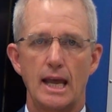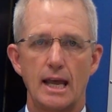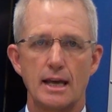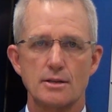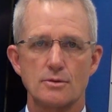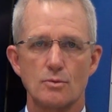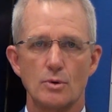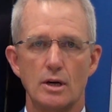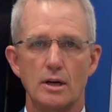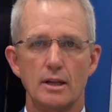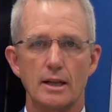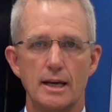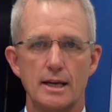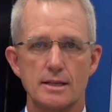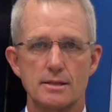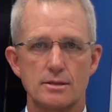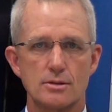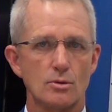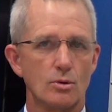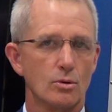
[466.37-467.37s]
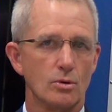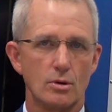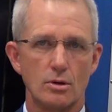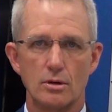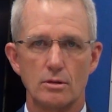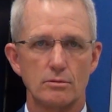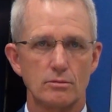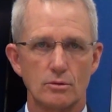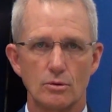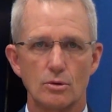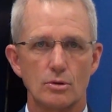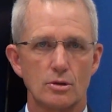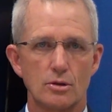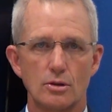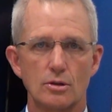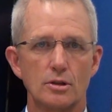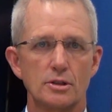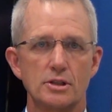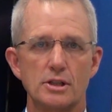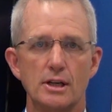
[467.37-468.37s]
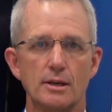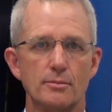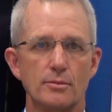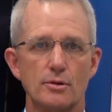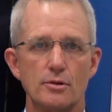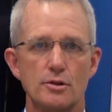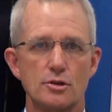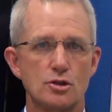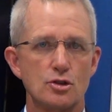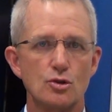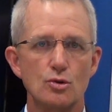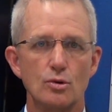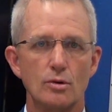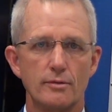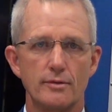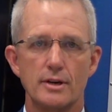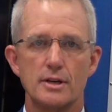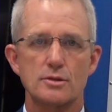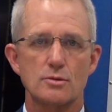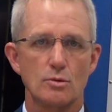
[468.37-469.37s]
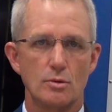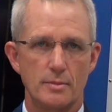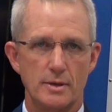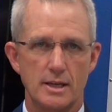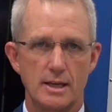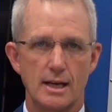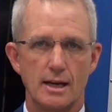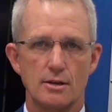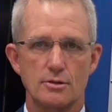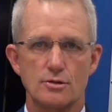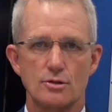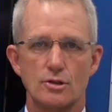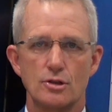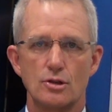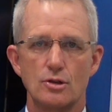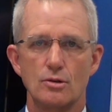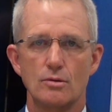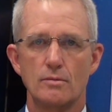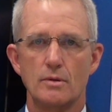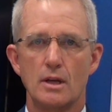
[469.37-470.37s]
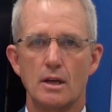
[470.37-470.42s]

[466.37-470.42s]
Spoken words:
as well as, or Colonel DeKemper, the two of us will be counseling you.